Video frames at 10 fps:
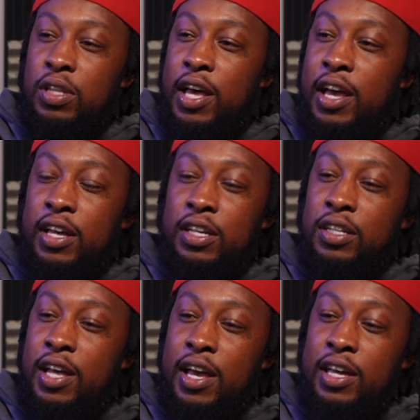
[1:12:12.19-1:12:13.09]
like
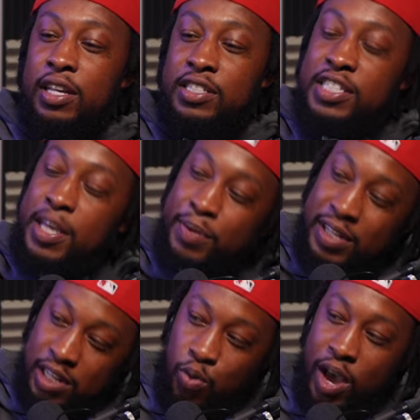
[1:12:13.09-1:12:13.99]
like it's
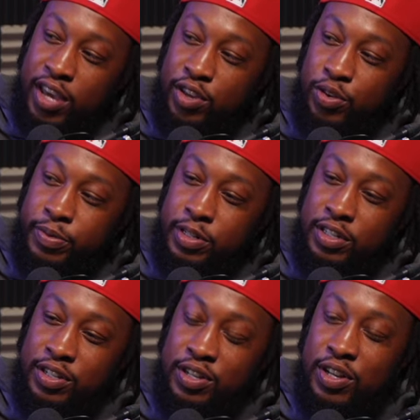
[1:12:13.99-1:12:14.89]
typically white humor, you know mm-hmm.